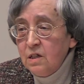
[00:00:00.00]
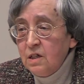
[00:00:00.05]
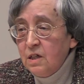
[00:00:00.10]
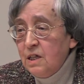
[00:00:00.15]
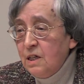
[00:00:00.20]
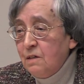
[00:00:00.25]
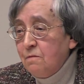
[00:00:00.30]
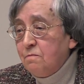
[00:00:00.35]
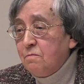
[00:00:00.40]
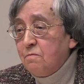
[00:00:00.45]

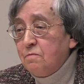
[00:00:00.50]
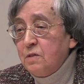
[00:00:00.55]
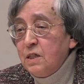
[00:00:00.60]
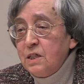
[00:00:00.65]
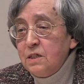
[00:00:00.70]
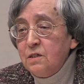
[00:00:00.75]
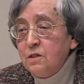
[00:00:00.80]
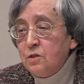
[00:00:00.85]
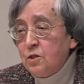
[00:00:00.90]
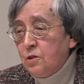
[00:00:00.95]
have
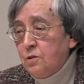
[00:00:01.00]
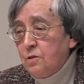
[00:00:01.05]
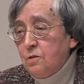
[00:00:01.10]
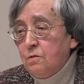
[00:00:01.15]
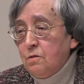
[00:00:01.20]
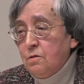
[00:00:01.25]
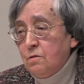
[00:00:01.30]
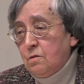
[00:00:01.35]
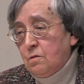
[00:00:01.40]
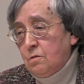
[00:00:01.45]
very
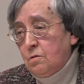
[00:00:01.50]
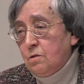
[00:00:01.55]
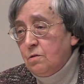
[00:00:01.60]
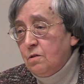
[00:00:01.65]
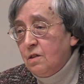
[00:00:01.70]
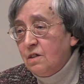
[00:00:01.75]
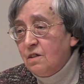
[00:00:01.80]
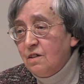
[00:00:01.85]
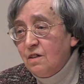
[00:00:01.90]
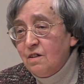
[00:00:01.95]
strong
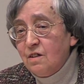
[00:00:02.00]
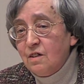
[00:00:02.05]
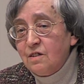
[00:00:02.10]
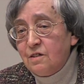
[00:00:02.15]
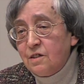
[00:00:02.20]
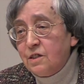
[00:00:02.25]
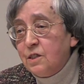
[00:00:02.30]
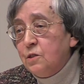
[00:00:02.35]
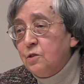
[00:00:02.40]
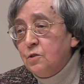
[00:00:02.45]

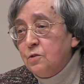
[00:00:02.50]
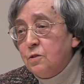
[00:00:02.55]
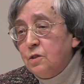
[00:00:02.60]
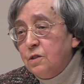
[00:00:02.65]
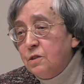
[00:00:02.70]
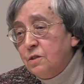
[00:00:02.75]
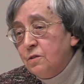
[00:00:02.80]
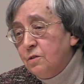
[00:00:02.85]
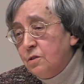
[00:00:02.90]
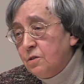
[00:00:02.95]
trade
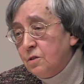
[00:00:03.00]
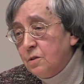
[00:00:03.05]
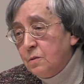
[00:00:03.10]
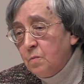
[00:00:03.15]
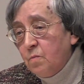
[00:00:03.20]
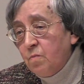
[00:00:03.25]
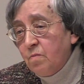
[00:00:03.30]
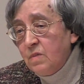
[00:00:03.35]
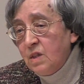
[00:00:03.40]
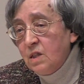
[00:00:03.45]
unions,
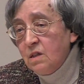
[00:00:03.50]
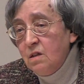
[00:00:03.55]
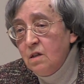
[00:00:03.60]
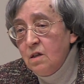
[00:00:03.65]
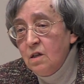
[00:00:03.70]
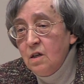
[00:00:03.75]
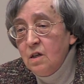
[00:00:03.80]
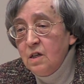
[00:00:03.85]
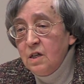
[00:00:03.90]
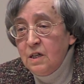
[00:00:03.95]

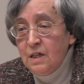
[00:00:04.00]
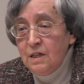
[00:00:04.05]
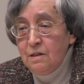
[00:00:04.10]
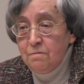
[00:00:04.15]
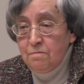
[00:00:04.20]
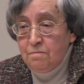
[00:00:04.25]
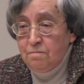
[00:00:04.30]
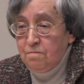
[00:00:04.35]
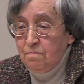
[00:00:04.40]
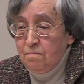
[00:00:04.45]

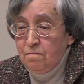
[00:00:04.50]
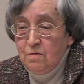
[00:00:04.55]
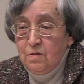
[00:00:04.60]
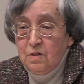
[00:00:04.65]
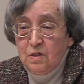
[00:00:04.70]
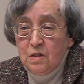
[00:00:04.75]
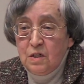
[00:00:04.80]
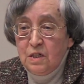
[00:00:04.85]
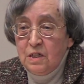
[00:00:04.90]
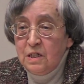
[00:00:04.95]
have
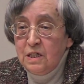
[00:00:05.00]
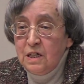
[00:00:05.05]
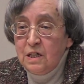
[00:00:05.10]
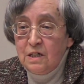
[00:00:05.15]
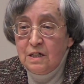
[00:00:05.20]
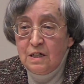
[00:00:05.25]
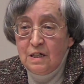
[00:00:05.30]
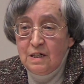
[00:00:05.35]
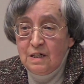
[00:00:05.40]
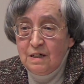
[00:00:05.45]
a
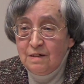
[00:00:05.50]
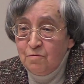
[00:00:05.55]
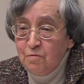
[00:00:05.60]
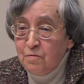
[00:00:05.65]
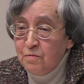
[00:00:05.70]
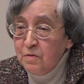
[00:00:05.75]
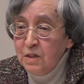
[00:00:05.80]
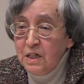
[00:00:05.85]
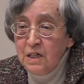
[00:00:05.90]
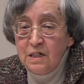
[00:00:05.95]

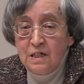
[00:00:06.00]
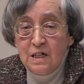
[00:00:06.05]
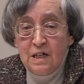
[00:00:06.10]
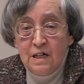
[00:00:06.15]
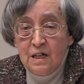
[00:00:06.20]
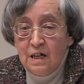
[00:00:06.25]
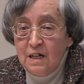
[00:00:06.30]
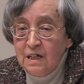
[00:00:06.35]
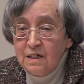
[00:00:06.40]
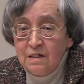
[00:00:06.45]
very
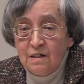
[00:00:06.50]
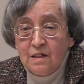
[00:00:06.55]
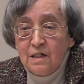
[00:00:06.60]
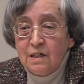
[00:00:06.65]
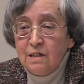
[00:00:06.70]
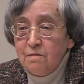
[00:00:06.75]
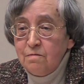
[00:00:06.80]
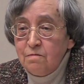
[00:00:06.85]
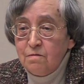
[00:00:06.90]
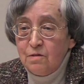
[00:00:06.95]
high
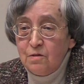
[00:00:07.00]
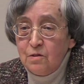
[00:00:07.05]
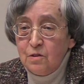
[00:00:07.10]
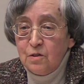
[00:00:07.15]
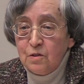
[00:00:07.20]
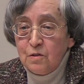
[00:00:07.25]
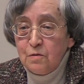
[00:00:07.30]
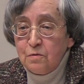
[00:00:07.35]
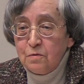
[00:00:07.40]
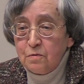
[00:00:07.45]

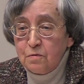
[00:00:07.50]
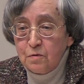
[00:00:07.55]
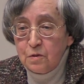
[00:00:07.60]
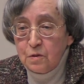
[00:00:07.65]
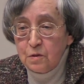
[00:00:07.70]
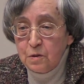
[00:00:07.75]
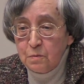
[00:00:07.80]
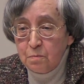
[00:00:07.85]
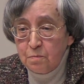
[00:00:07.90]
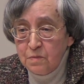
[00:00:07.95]
level of
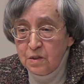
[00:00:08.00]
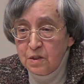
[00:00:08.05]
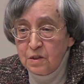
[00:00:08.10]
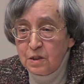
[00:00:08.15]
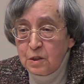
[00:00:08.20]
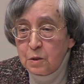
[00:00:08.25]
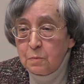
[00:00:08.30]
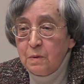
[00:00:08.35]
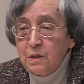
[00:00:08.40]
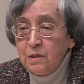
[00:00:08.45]

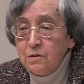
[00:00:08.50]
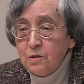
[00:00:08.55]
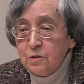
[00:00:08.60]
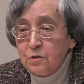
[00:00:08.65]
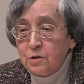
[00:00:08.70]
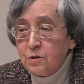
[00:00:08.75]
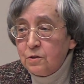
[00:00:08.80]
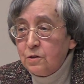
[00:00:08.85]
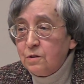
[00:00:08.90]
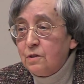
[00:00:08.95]

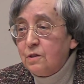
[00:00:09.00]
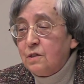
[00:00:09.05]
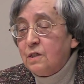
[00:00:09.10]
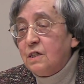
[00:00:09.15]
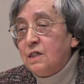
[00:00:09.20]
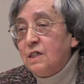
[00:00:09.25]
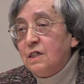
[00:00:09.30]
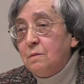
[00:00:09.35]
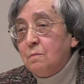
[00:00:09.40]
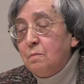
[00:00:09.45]
expenditure
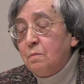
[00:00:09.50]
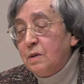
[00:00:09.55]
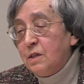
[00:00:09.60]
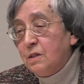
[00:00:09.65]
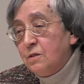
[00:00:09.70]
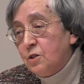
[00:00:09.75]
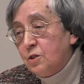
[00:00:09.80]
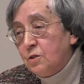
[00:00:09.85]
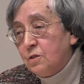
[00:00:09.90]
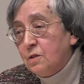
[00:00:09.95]
in
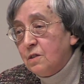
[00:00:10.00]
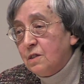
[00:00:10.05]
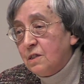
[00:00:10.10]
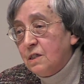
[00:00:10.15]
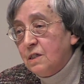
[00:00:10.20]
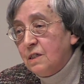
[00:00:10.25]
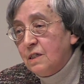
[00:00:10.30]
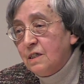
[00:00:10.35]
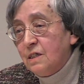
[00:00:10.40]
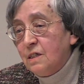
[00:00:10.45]
pensions
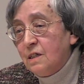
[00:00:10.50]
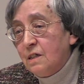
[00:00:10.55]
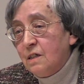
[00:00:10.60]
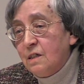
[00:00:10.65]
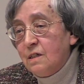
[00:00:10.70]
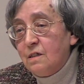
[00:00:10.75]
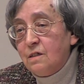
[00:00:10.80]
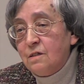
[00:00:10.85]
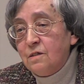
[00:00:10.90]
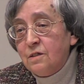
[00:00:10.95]
and in
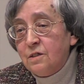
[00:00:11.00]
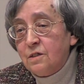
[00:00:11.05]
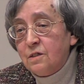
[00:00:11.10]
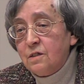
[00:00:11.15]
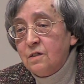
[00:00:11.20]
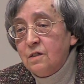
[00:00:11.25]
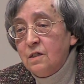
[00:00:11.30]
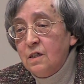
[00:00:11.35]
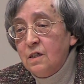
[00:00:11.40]
health,